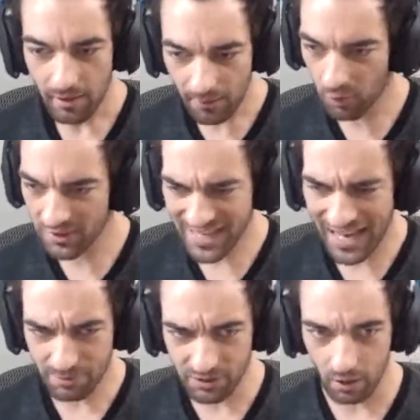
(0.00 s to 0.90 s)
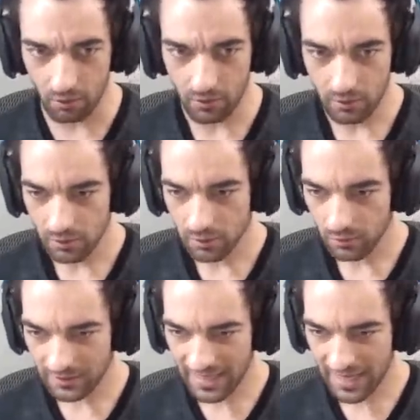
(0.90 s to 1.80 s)
Everyone else camping, though.
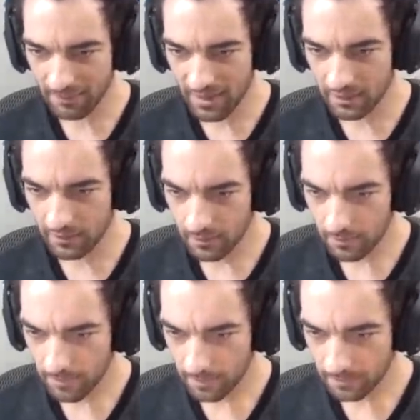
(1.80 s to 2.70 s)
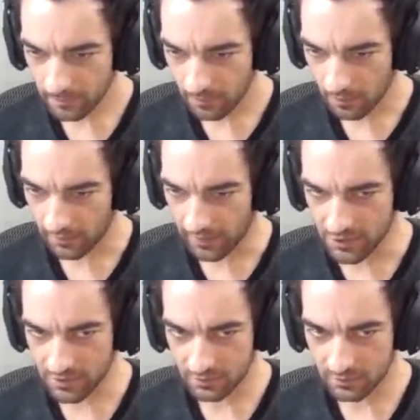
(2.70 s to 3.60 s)
What the heck, man? Oh,
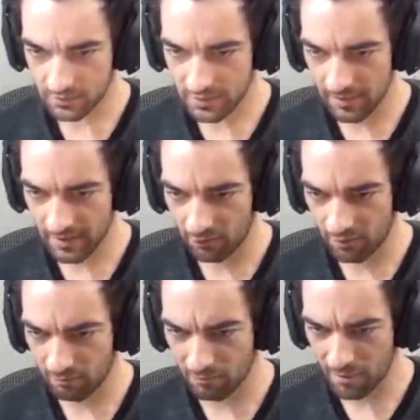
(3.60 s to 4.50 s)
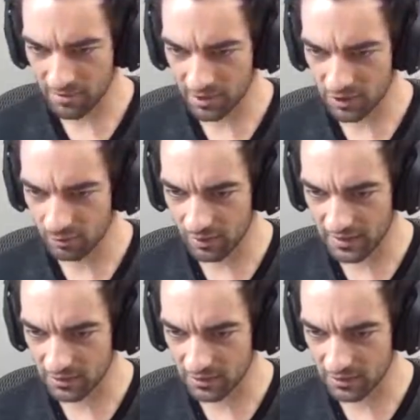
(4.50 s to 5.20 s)
gosh. Teammate gave away my position, but that's